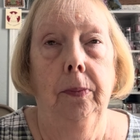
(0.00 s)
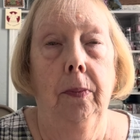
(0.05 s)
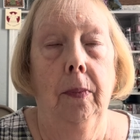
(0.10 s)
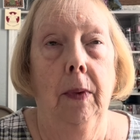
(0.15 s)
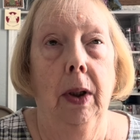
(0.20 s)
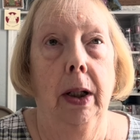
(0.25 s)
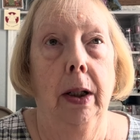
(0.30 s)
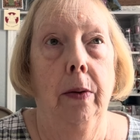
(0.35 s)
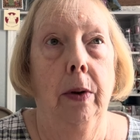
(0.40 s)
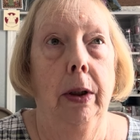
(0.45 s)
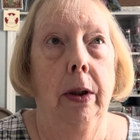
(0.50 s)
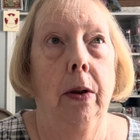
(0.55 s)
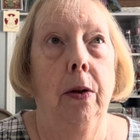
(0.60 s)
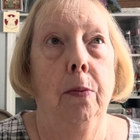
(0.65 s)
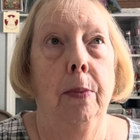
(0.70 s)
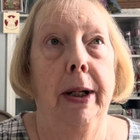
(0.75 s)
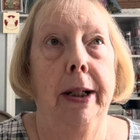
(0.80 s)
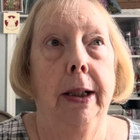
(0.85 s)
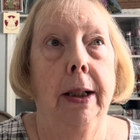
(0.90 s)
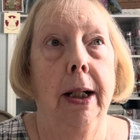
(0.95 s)
And I went, oh
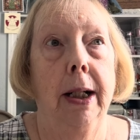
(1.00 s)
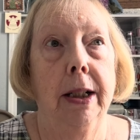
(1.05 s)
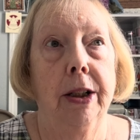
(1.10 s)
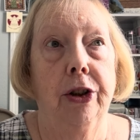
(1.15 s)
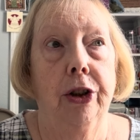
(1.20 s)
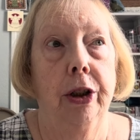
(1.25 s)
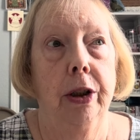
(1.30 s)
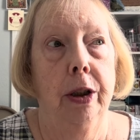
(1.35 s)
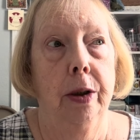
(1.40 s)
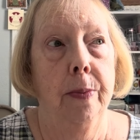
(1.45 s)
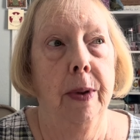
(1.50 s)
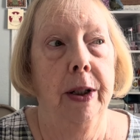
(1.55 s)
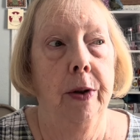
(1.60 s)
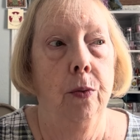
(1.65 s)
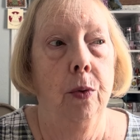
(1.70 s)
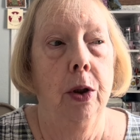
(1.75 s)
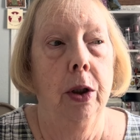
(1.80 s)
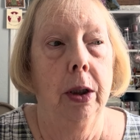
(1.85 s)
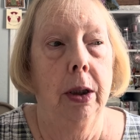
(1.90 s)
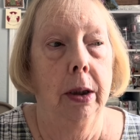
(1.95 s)
my gosh, this might
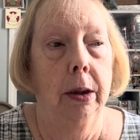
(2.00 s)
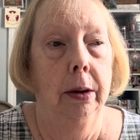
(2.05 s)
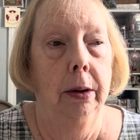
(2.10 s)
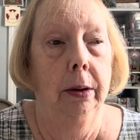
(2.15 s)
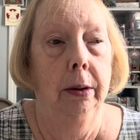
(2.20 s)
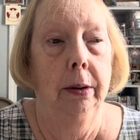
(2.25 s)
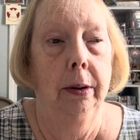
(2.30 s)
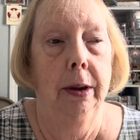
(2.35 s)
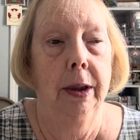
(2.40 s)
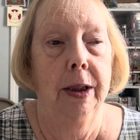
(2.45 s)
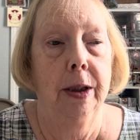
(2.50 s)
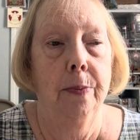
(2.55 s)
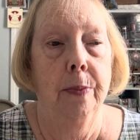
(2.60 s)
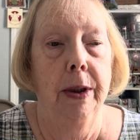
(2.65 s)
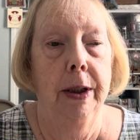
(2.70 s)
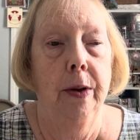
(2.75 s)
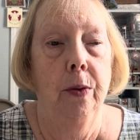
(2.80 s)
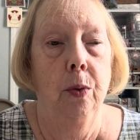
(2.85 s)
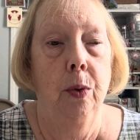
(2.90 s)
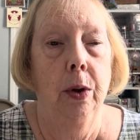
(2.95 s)
work. This
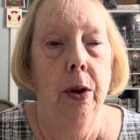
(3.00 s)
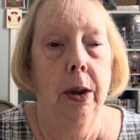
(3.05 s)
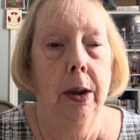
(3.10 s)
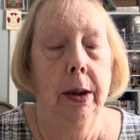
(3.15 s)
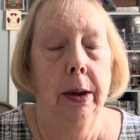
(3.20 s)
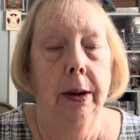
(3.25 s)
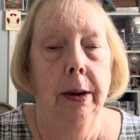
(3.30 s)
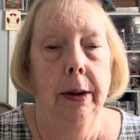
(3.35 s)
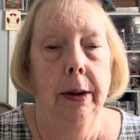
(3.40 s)
might work.